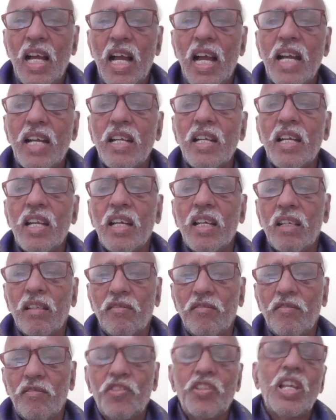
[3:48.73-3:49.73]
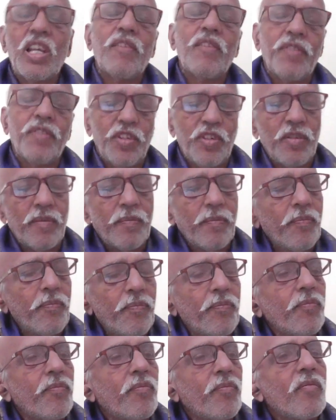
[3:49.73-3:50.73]
and selfish,
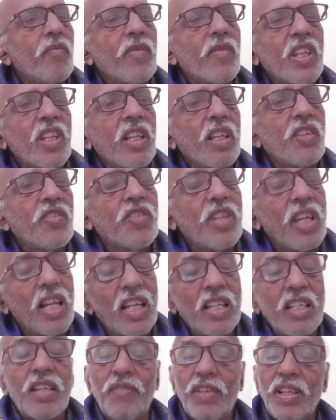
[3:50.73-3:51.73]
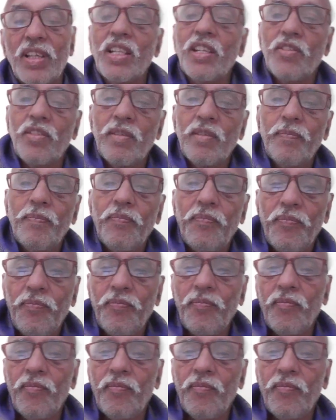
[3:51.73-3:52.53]
jealous of others'